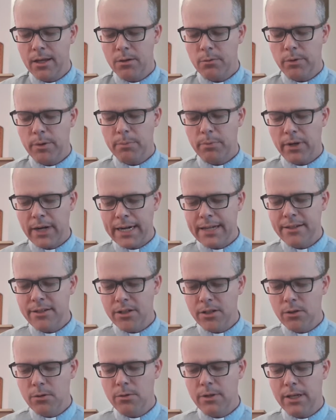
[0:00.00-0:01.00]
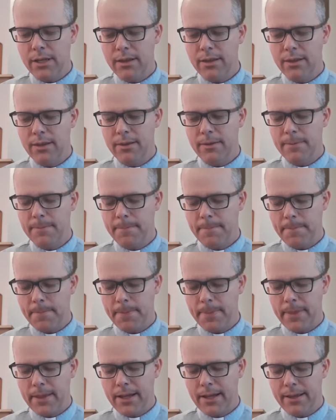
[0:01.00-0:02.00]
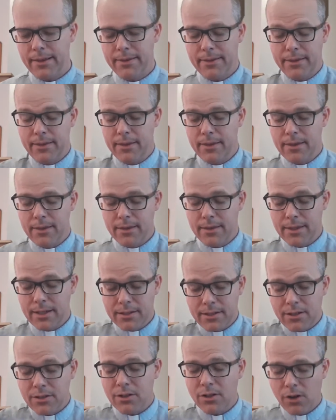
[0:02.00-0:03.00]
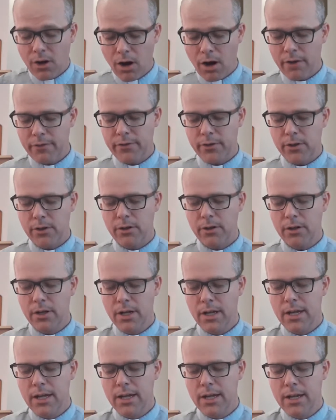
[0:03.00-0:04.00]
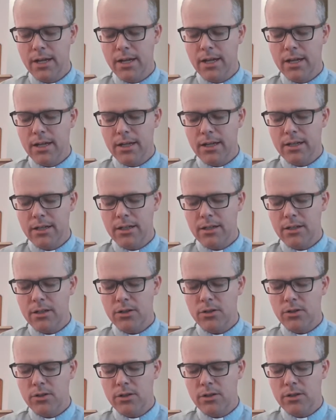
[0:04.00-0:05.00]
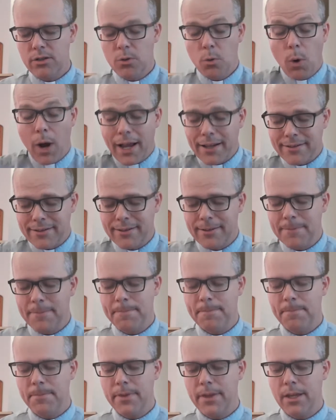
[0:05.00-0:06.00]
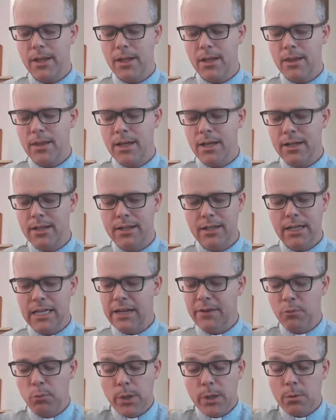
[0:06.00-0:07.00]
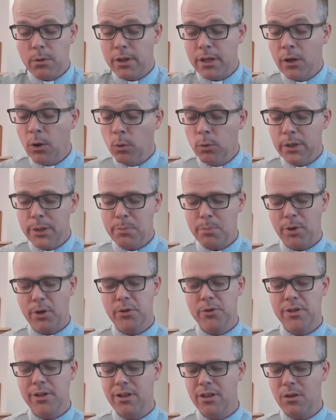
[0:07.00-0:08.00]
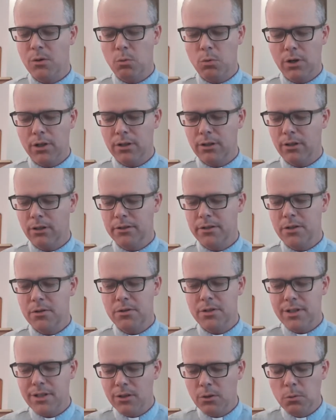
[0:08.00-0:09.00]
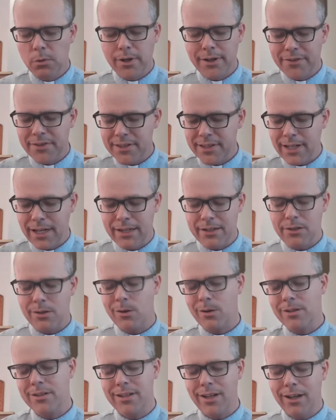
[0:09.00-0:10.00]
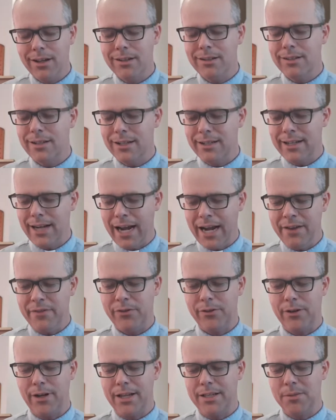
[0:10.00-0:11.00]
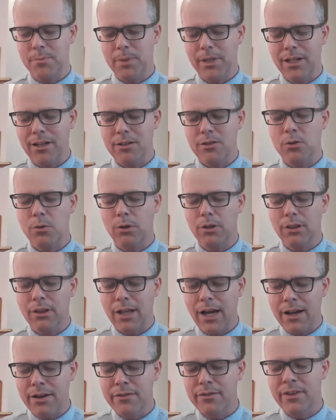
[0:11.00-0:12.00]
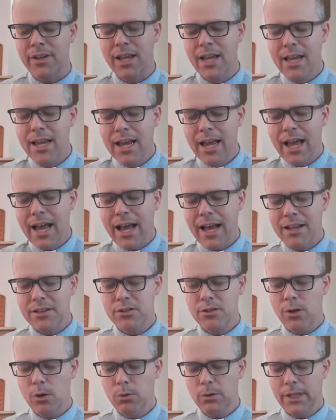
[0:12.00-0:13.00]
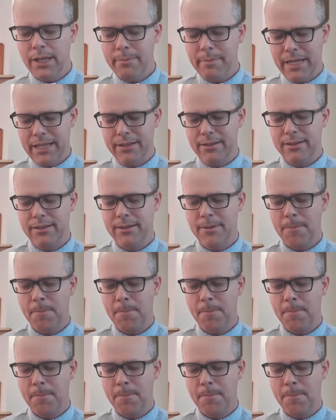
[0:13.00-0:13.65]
We praise you that uh, this is an offer to us, that if we were the only person in the world, you still would have sent your son to die for us because your love has no limits.